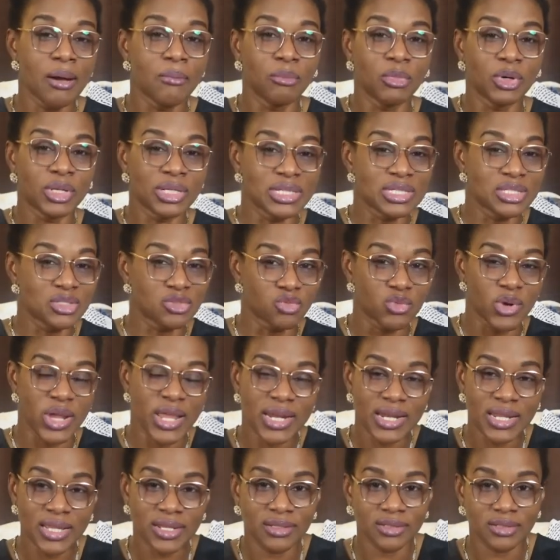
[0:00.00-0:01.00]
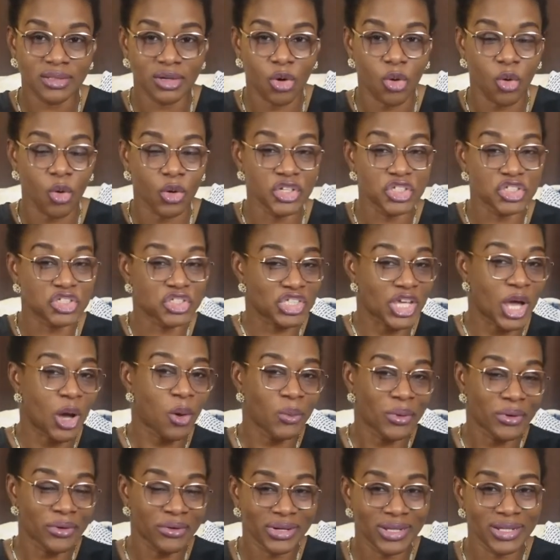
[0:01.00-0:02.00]
but it's raining or it's
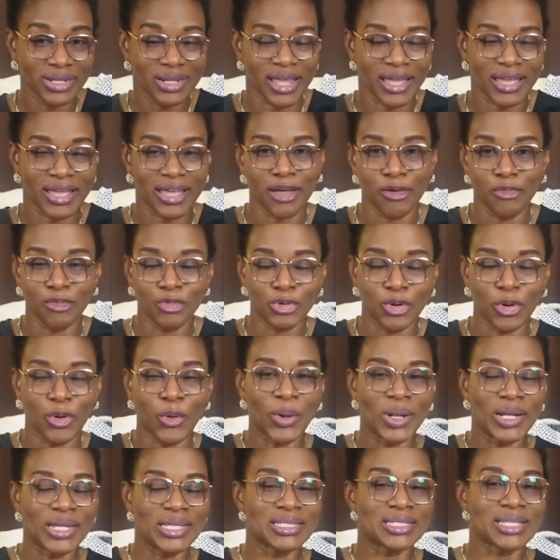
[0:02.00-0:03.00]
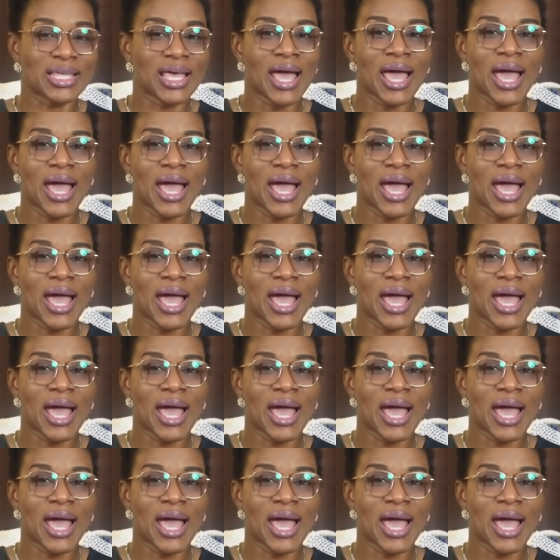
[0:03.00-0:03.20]
showering, like I would call it,